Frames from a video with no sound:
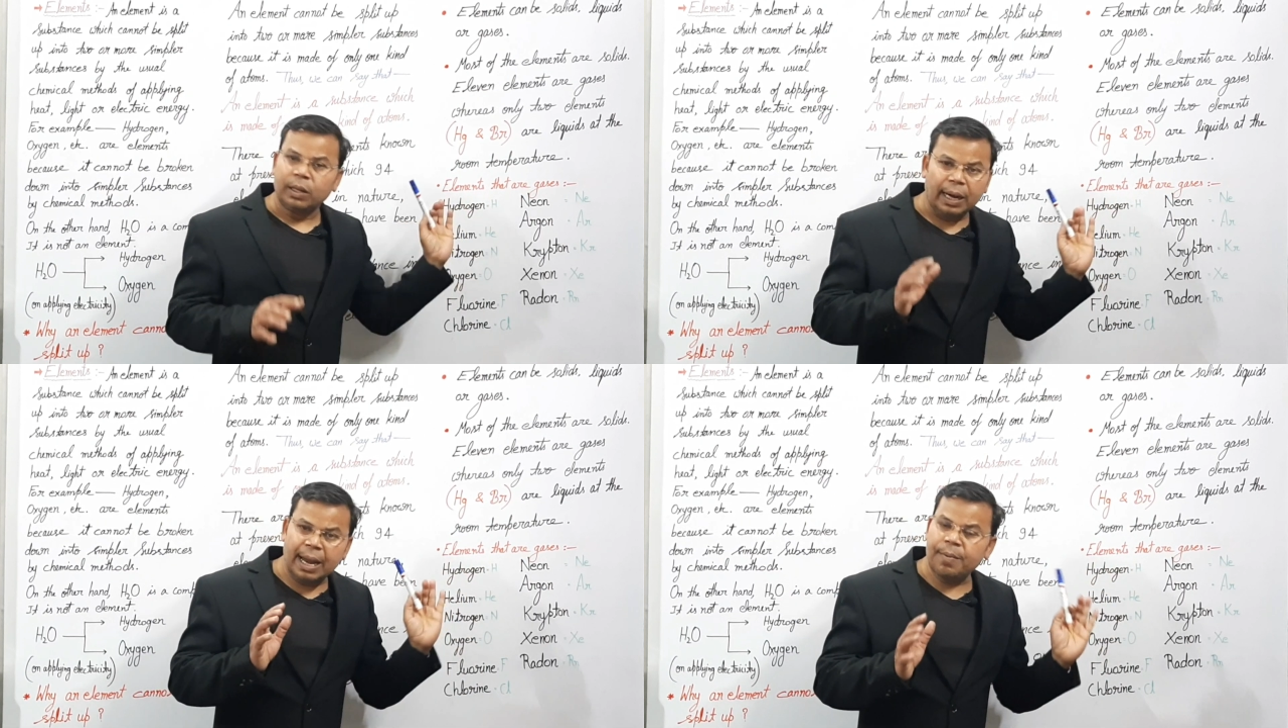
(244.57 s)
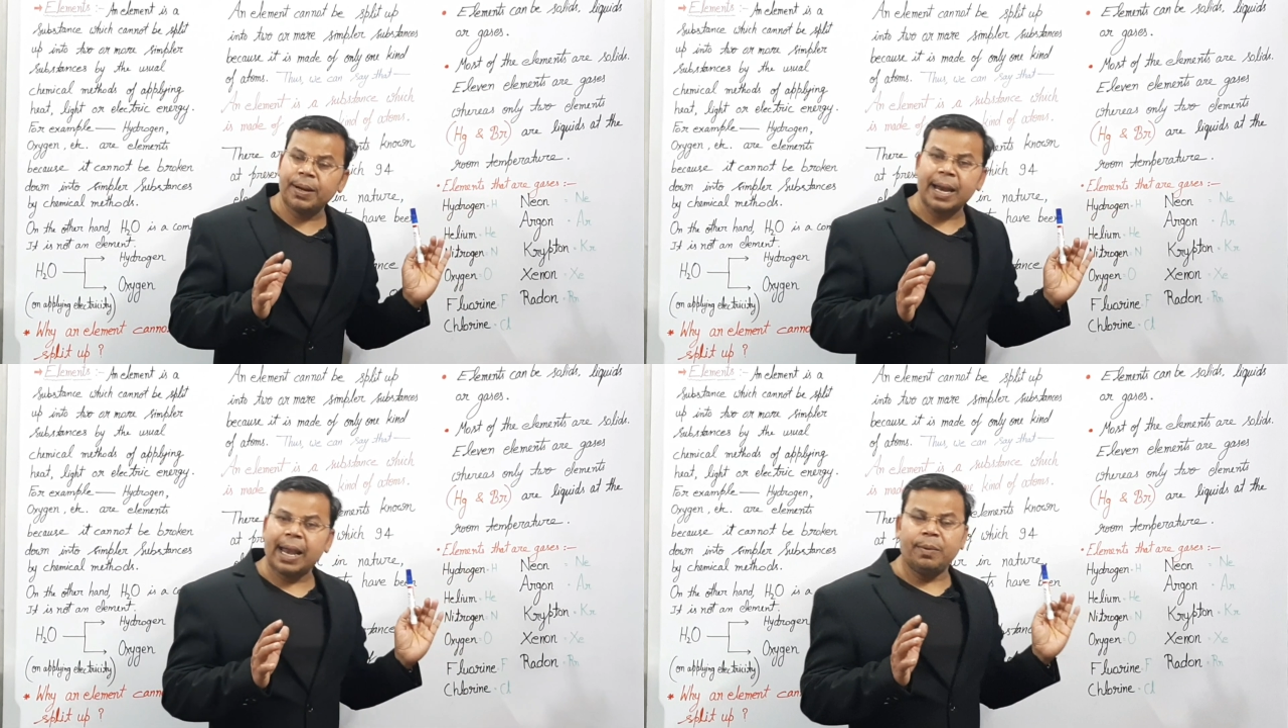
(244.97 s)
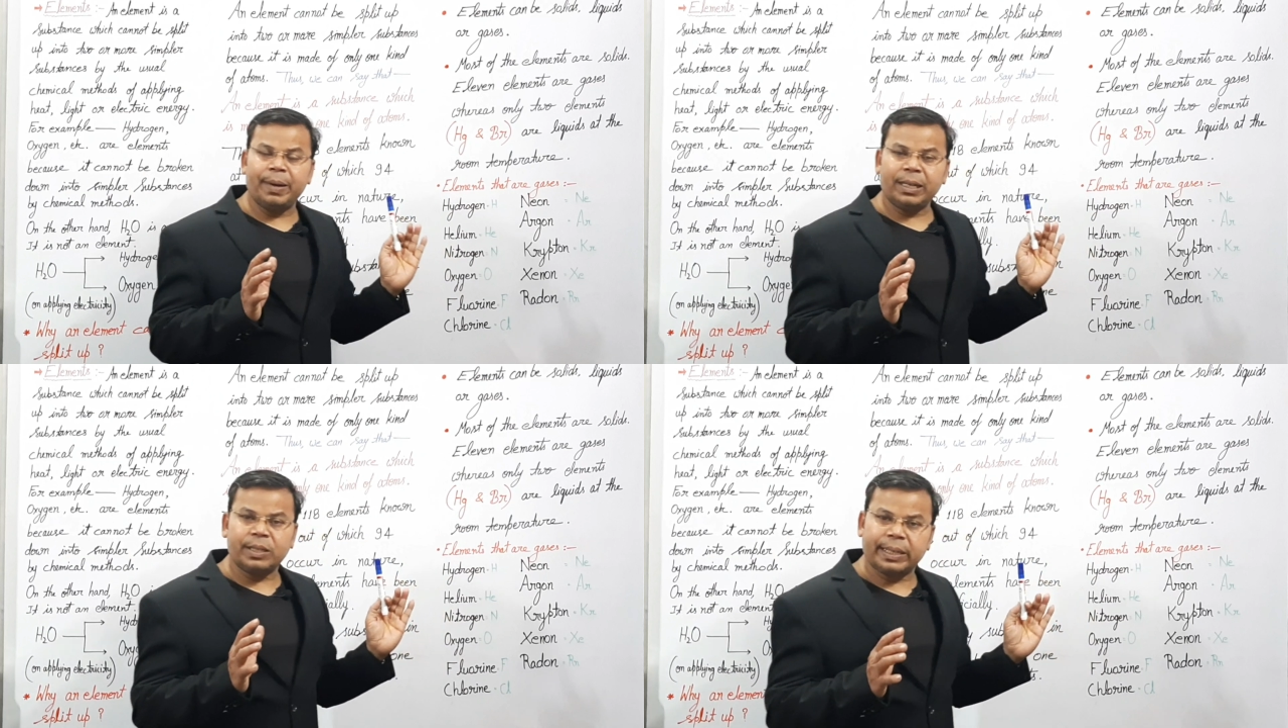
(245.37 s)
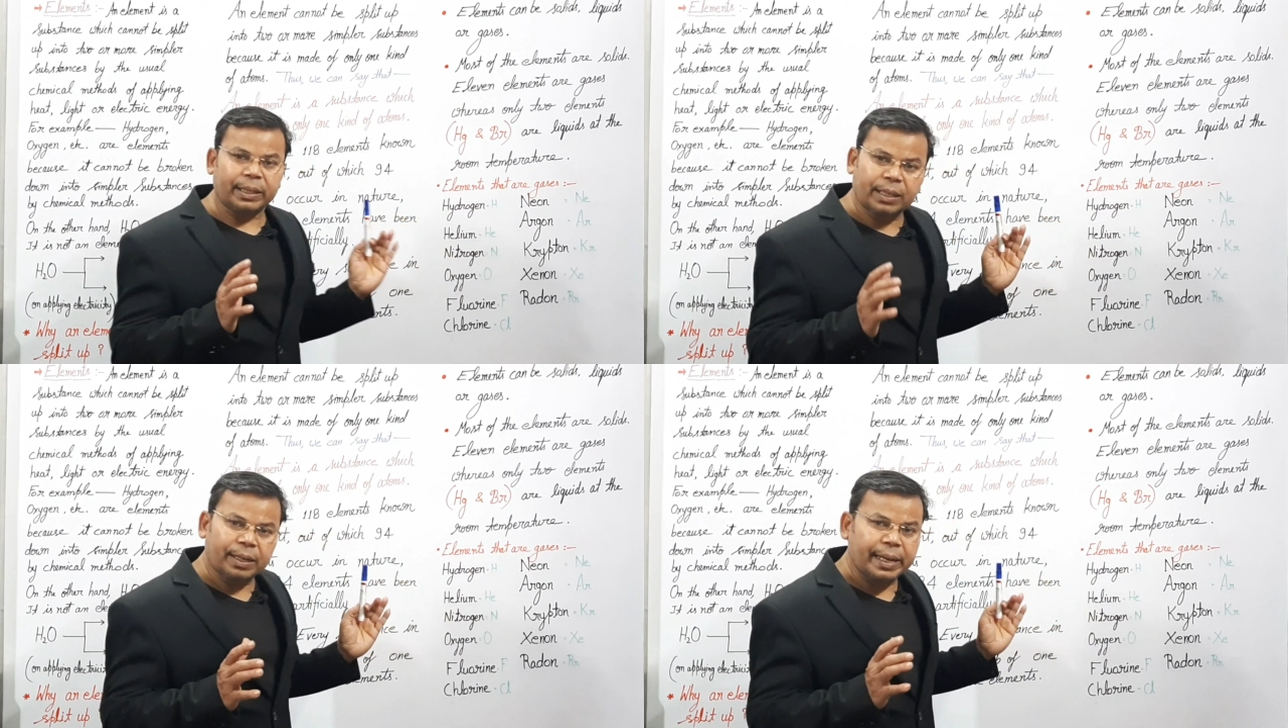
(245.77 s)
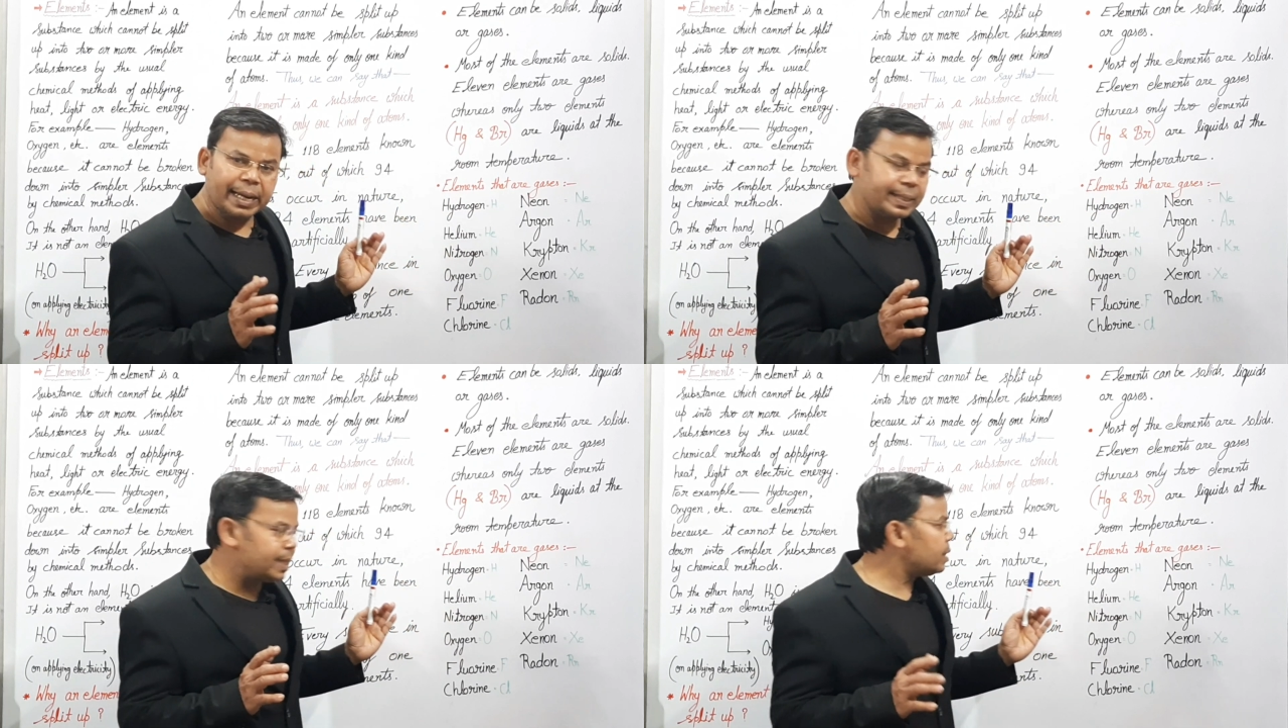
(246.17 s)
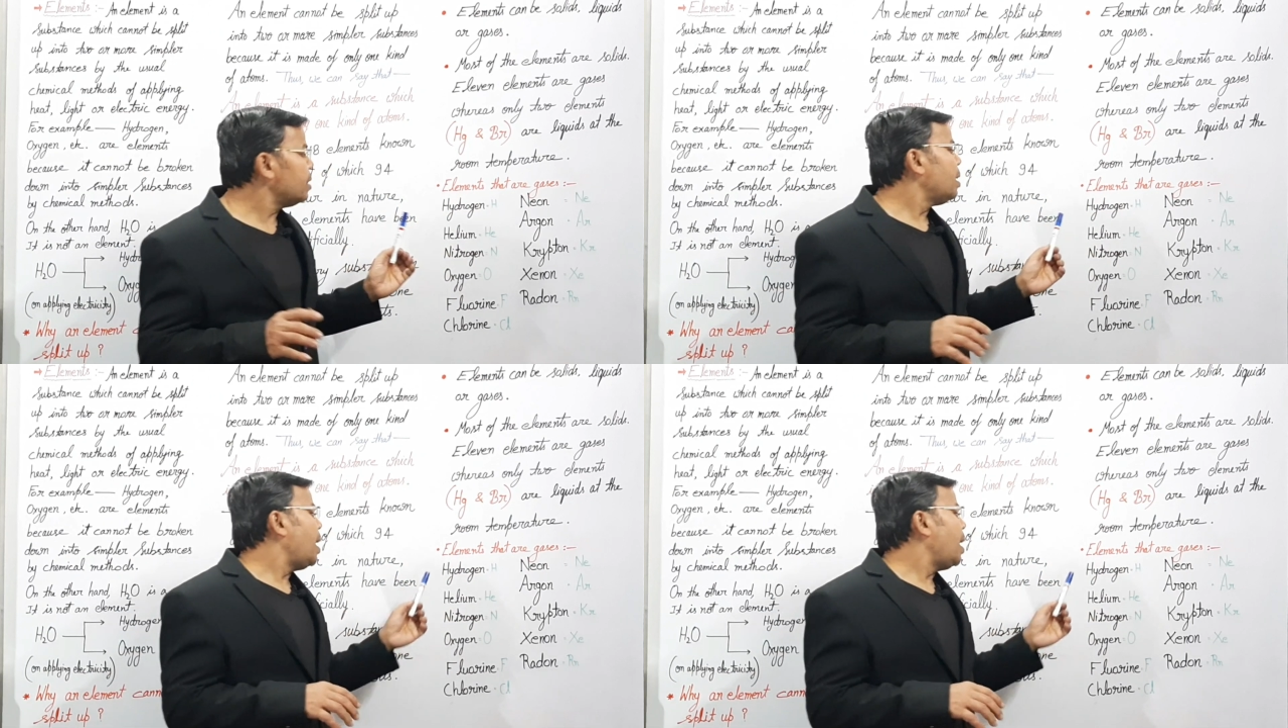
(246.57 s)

11 elements that are gases,